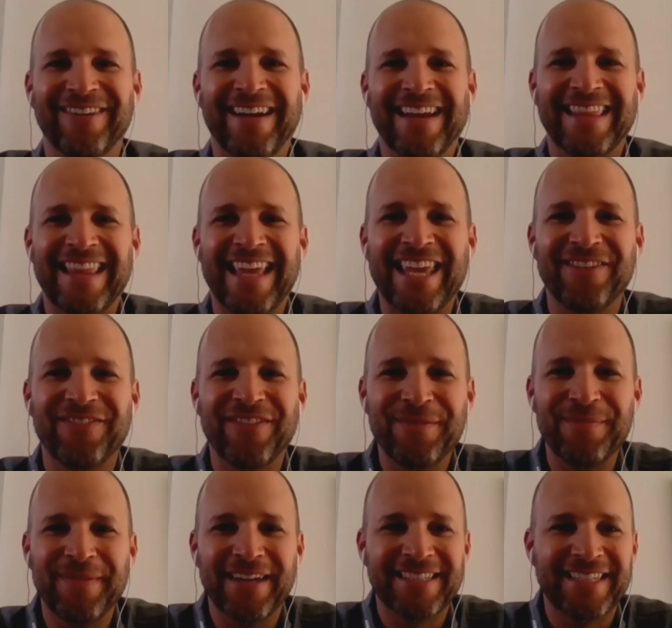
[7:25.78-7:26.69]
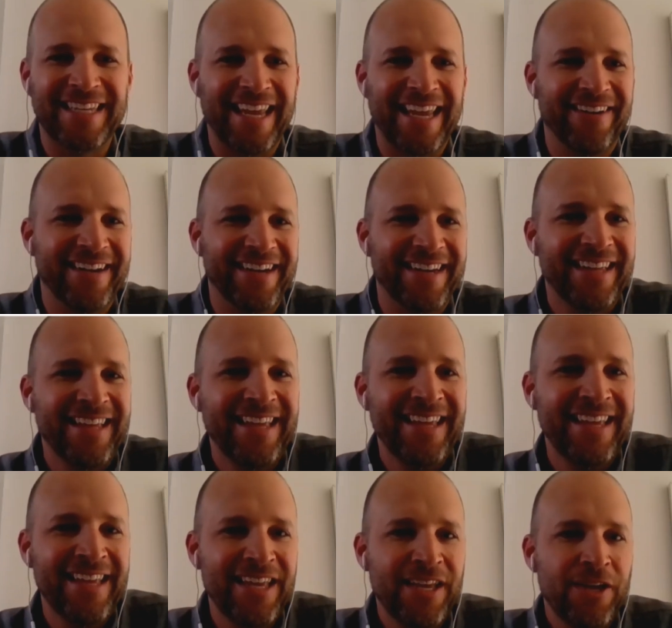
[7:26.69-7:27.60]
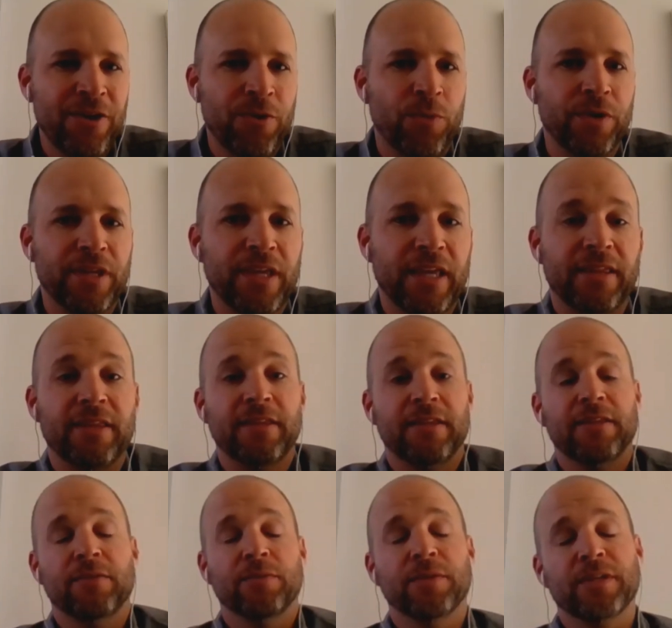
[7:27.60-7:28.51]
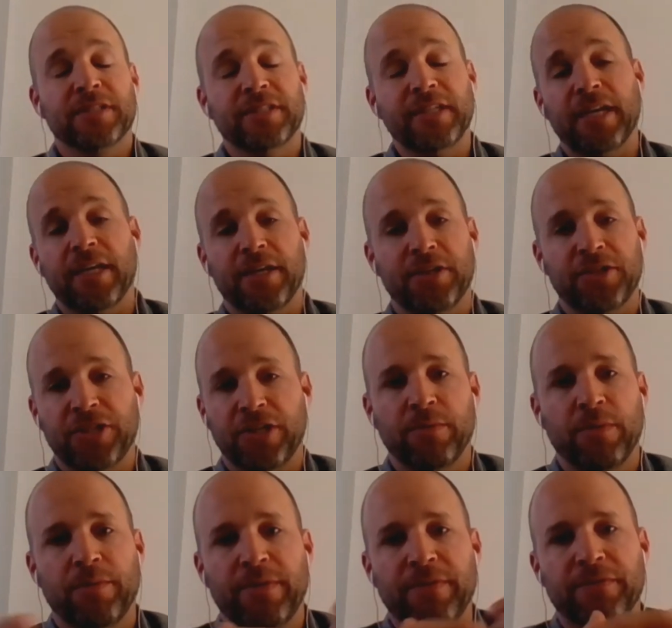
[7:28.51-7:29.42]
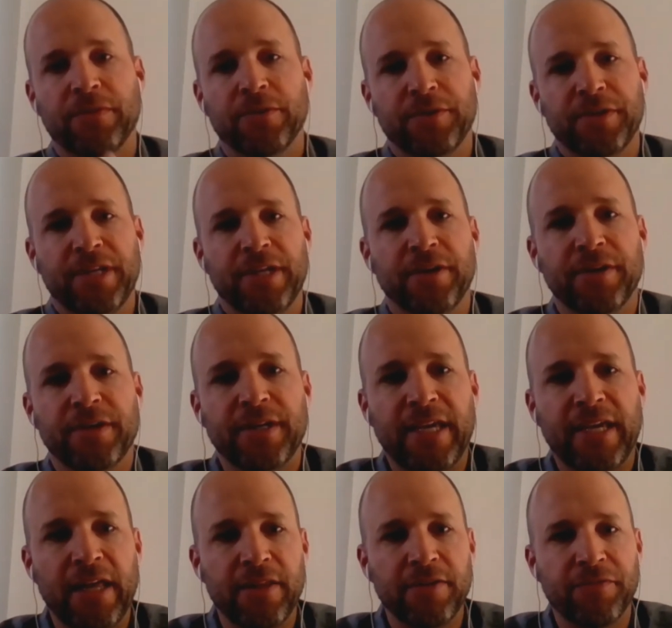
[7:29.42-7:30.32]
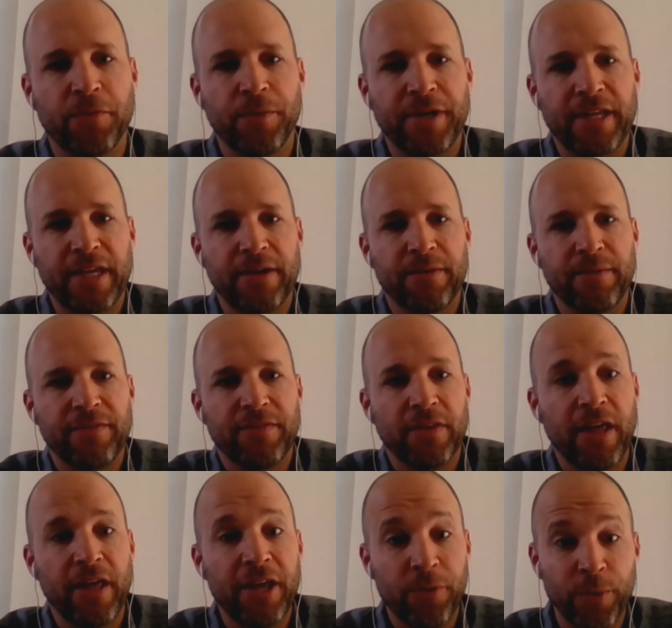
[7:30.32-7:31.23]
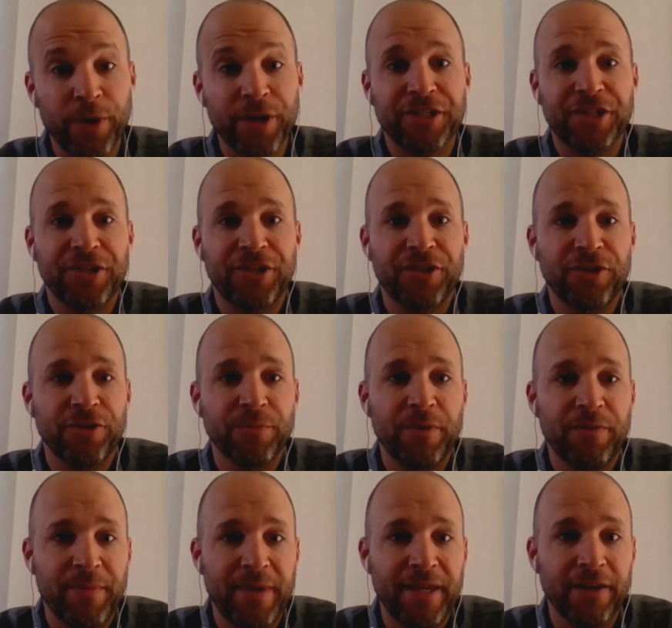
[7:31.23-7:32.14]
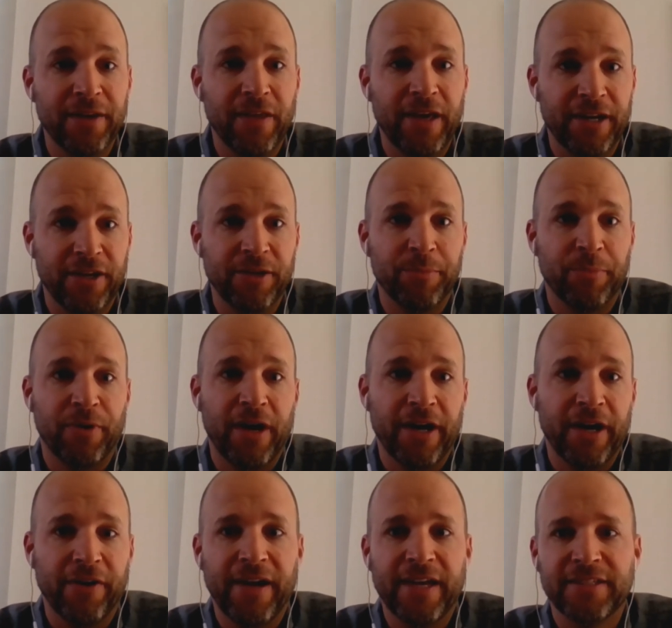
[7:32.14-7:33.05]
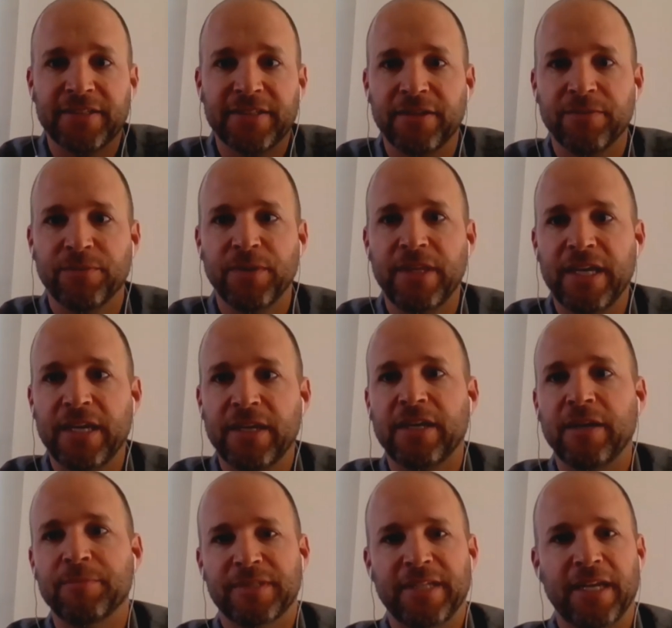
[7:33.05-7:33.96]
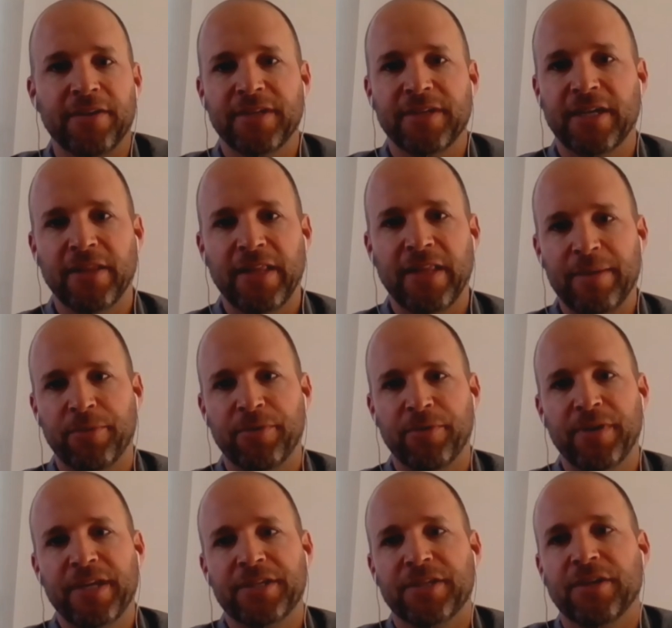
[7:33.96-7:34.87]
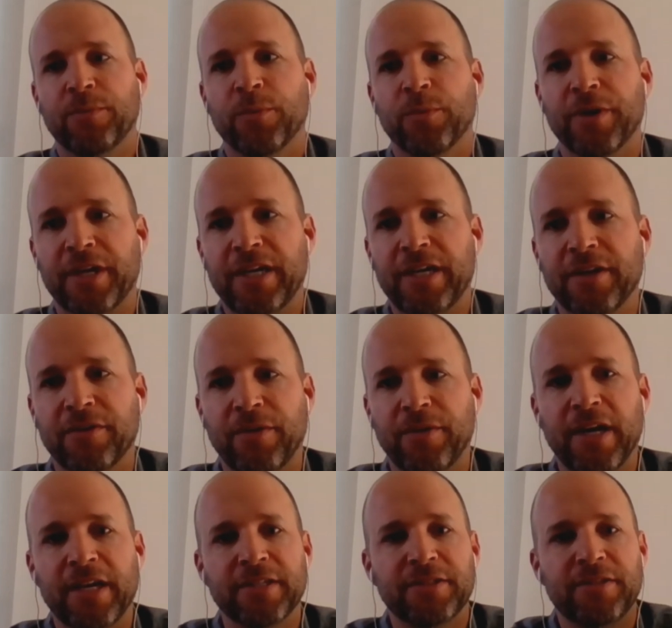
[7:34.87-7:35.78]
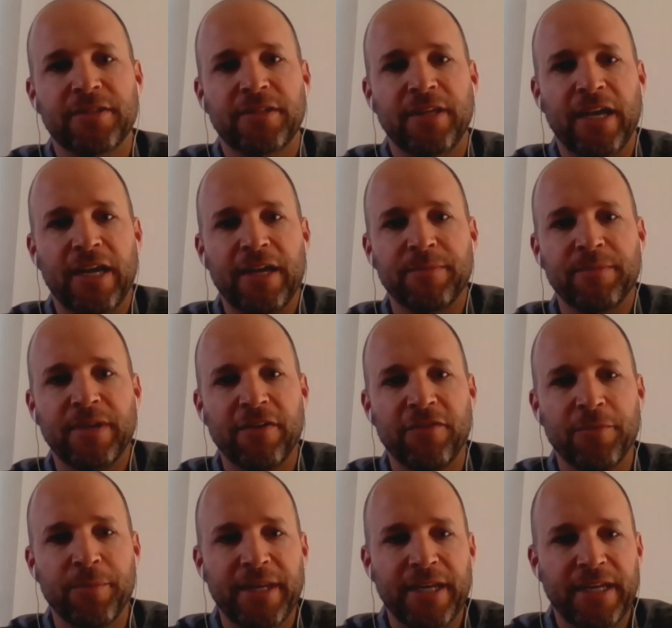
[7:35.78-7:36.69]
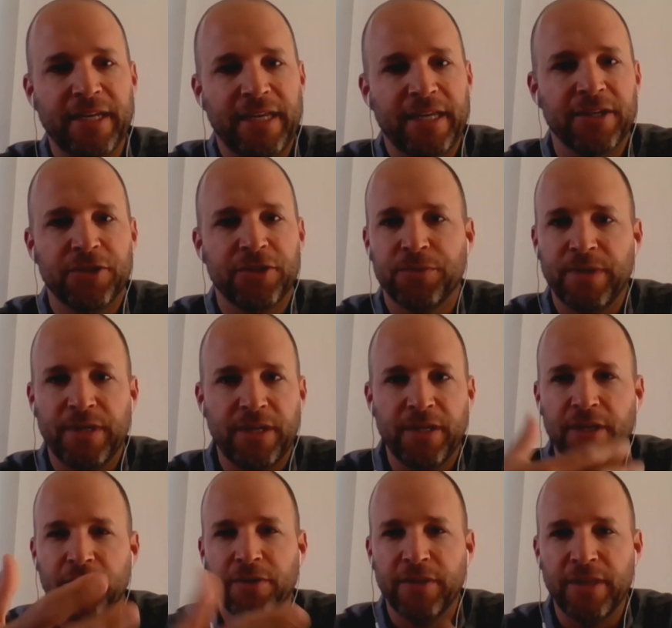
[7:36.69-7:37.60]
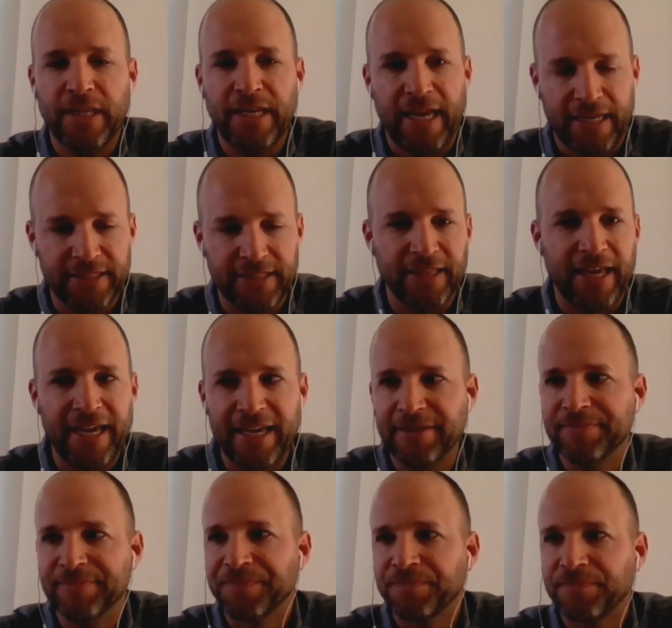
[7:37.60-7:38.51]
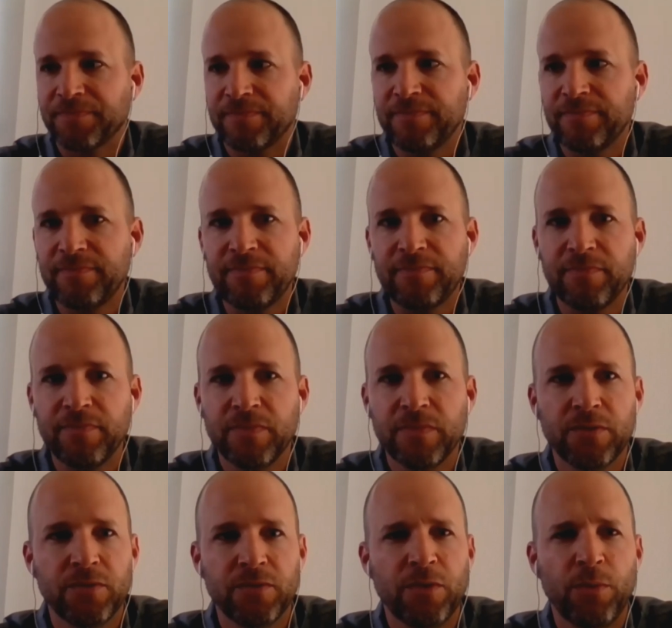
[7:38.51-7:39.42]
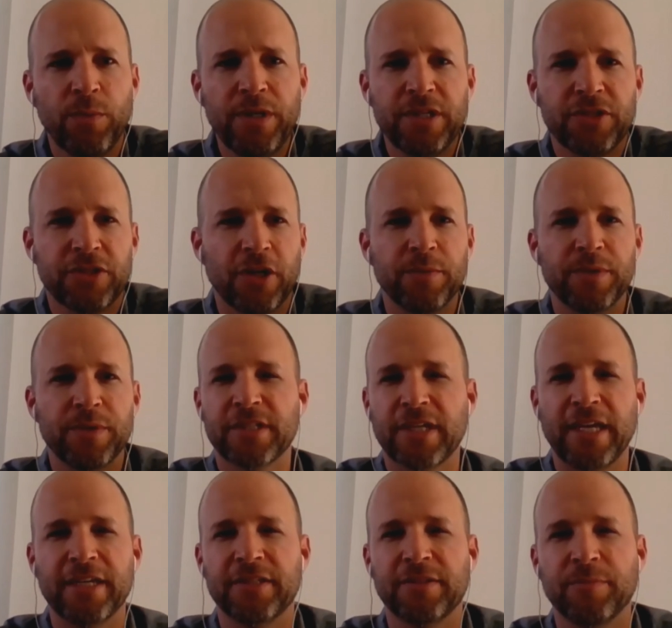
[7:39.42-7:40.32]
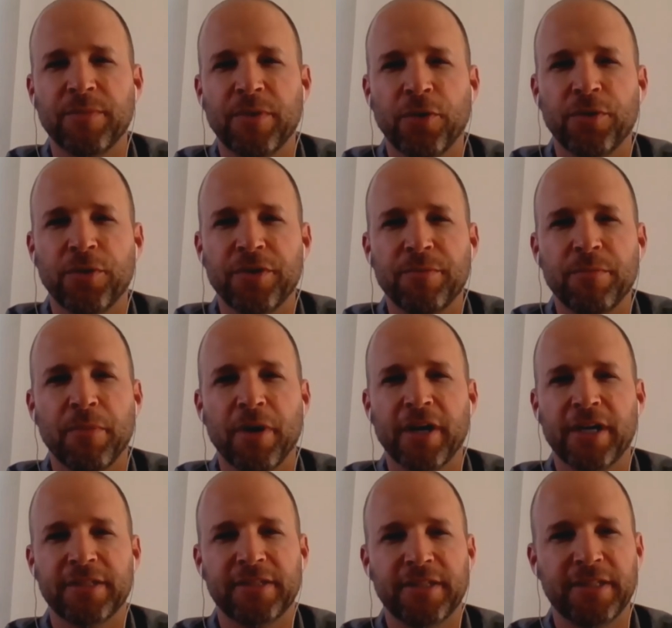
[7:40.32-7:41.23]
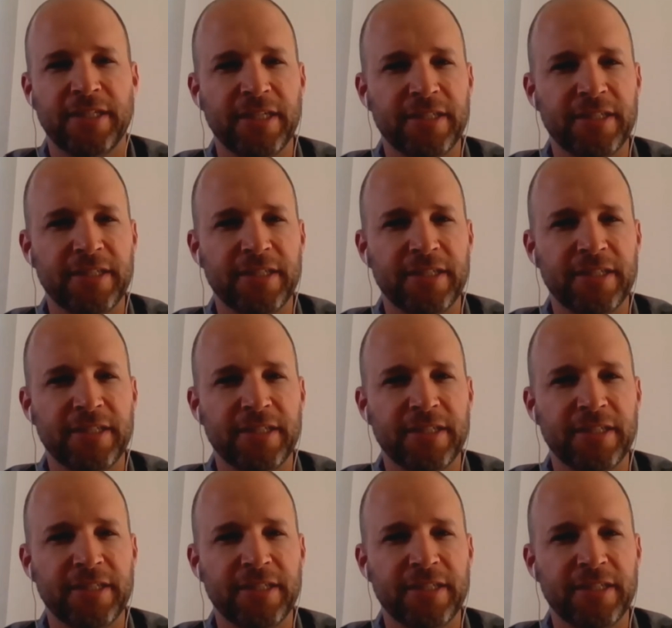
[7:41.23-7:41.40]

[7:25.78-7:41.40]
Great, thank you very much, Karen. Well, yeah, we're excited to share what we've learned here in California. We have a lot of work to do, but we've made a lot of good progress. And really, it comes down to collaboration and working across government and industry. You can go to the next slide. So I wanted to start with just kind of some current market